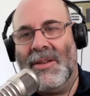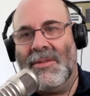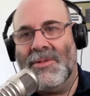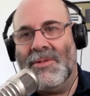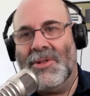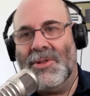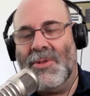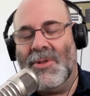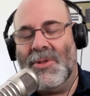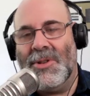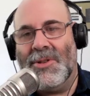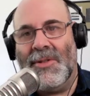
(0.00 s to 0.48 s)

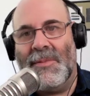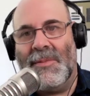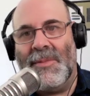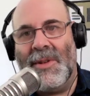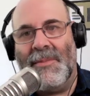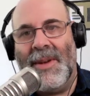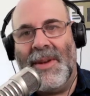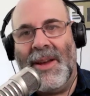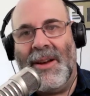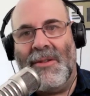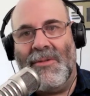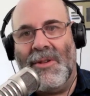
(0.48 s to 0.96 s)
George from
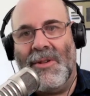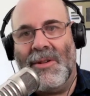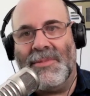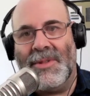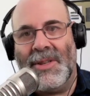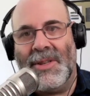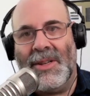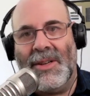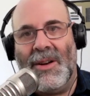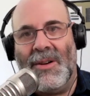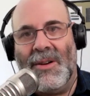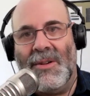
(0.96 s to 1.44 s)
your mailroom
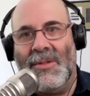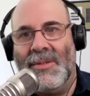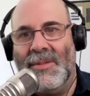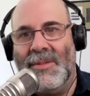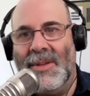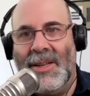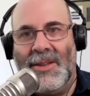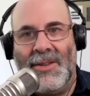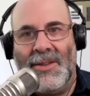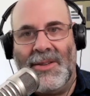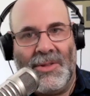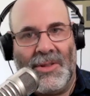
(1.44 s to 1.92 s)
to go
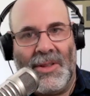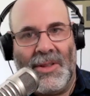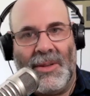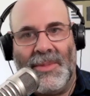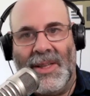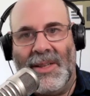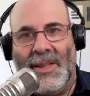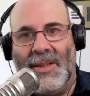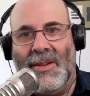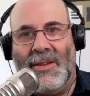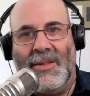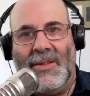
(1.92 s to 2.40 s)
and do
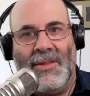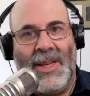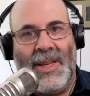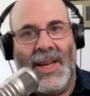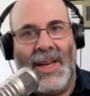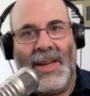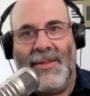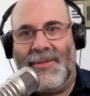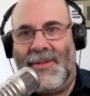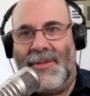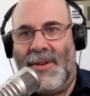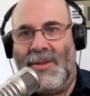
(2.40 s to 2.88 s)
something or
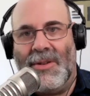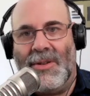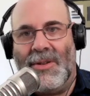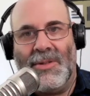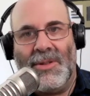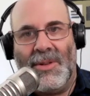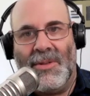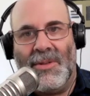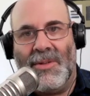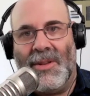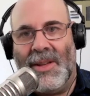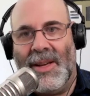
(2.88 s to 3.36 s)
take
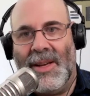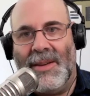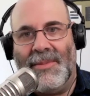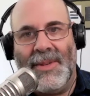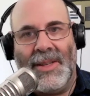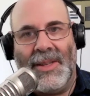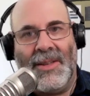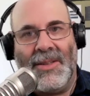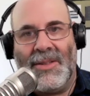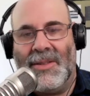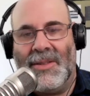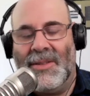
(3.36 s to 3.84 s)
photos and all that,
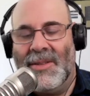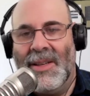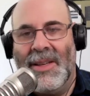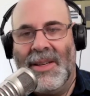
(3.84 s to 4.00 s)
because